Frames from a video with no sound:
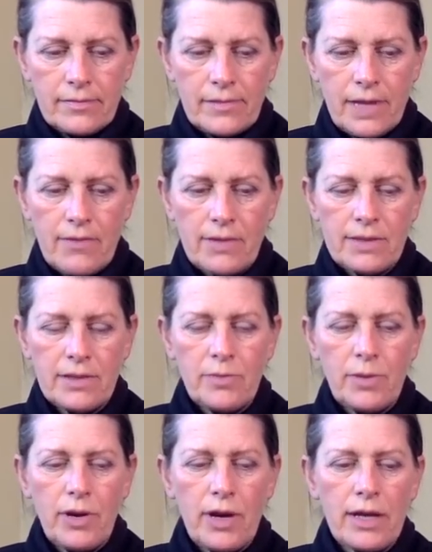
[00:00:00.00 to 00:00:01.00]
Now, as your
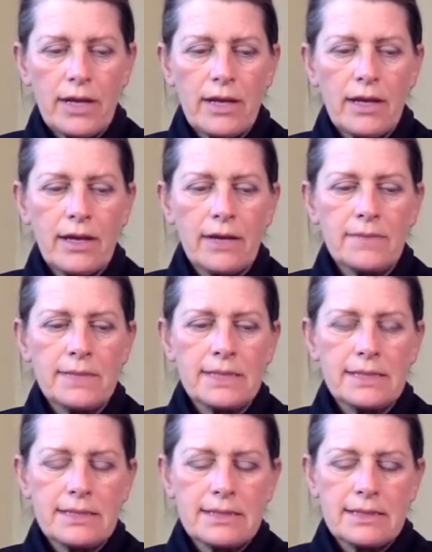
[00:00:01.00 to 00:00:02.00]
body comes
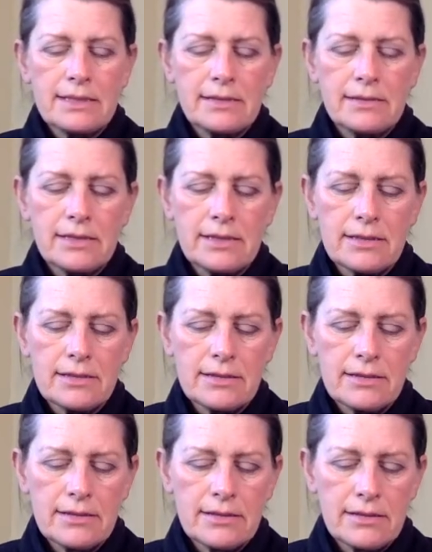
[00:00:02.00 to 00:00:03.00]
into
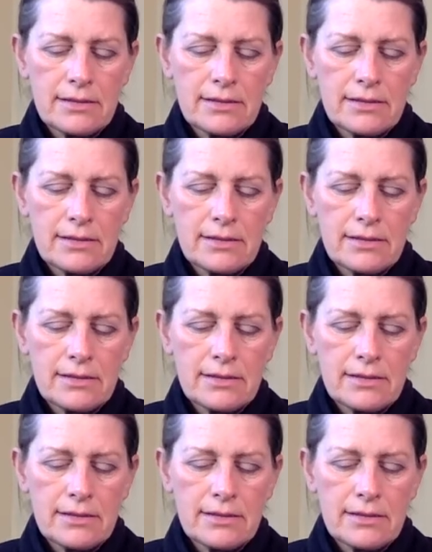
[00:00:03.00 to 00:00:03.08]
stillness,